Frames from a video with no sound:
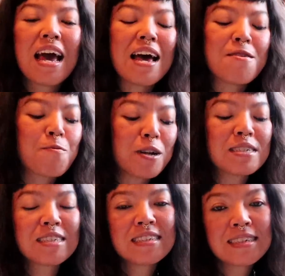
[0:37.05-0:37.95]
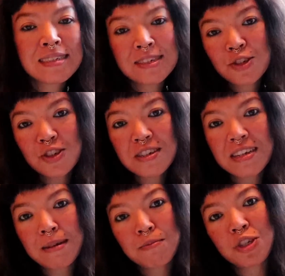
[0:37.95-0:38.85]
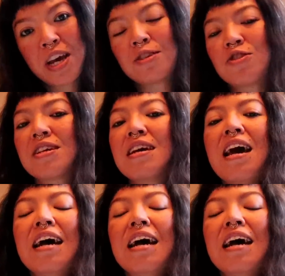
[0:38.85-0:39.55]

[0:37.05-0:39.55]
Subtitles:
and what is the decision I'm changing,